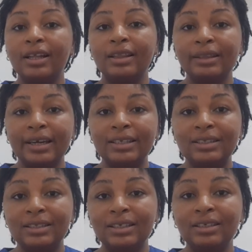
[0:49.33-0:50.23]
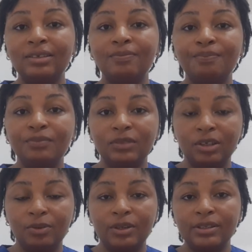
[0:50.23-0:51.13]
90
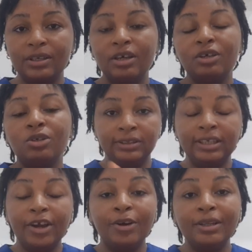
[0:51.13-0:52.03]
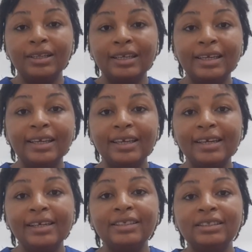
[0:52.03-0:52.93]
degrees. So secondly
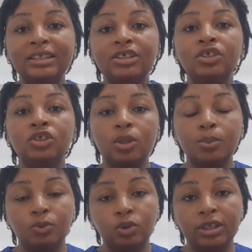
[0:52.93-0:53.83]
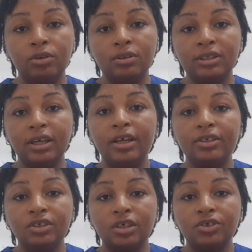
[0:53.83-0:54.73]
is the subcutaneous
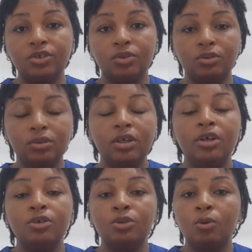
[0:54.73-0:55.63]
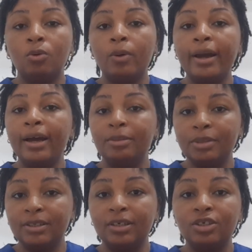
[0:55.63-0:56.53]
injection. So while
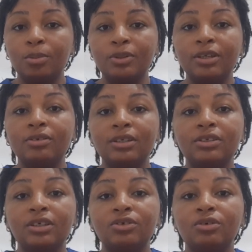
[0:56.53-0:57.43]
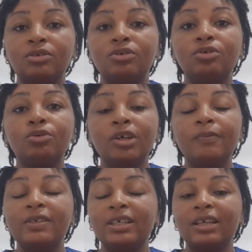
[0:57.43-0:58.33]
administering subcutaneous injections, you
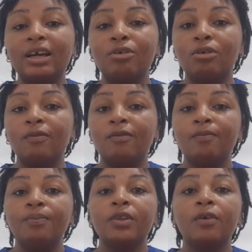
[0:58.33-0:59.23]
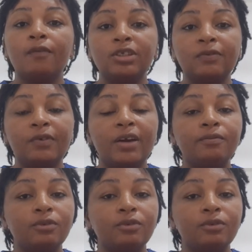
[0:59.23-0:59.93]
give it at an angle of 45